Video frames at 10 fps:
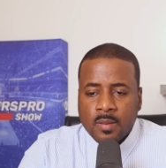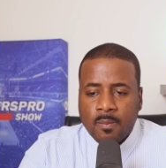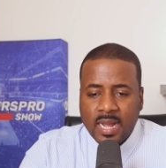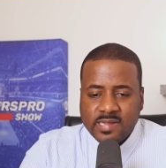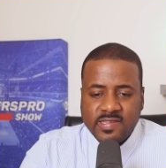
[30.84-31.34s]

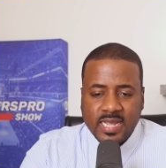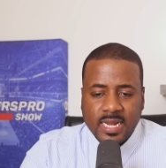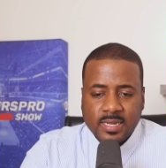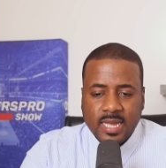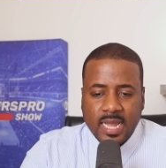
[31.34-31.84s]
by
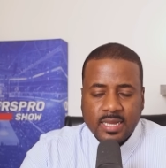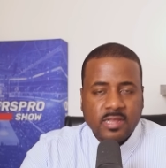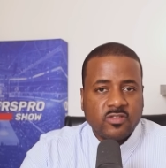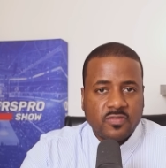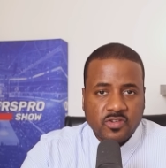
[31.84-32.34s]
saying that
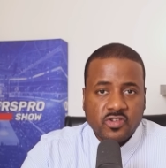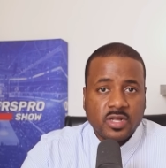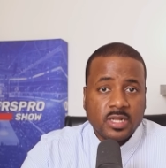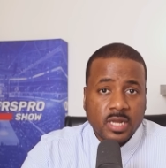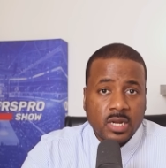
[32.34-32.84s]
he's
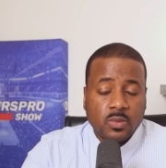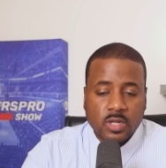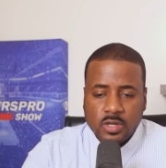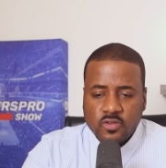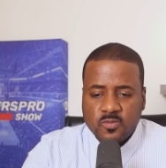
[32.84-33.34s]
officially done with
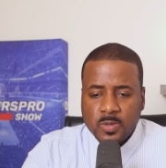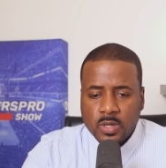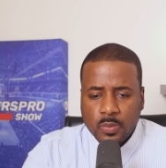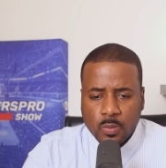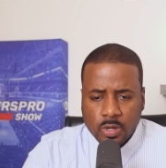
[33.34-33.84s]

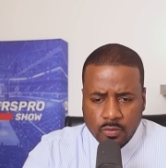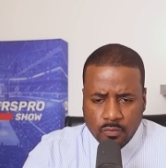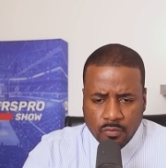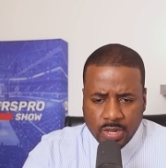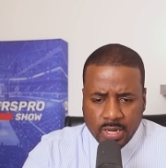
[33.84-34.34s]
Undisputed. We want to
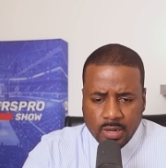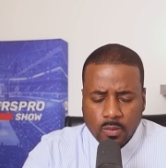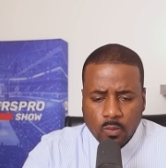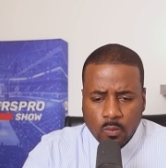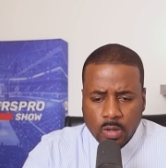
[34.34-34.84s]
read
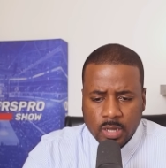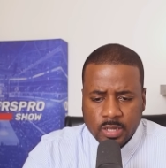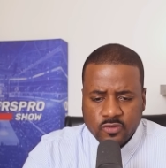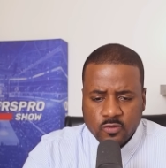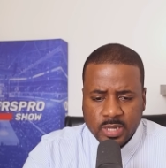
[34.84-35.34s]

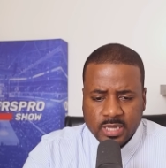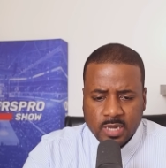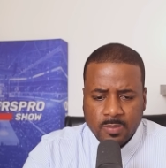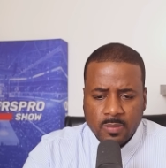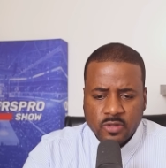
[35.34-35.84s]
his tweet that
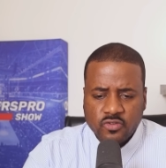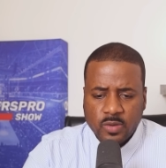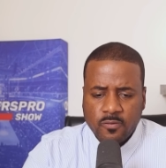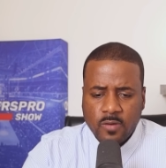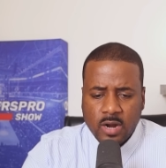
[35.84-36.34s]
he published
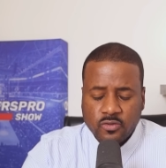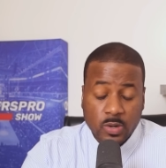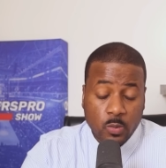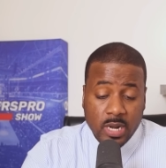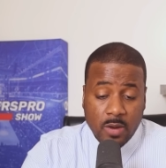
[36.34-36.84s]
24,
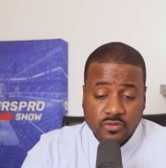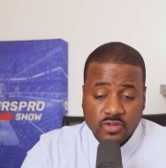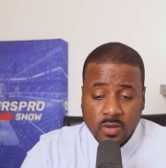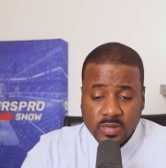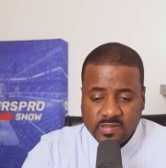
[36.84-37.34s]
21 hours
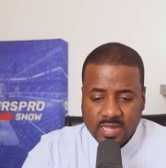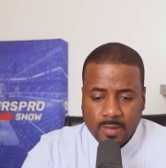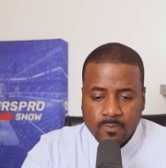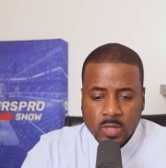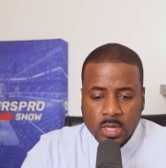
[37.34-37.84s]
ago. He said,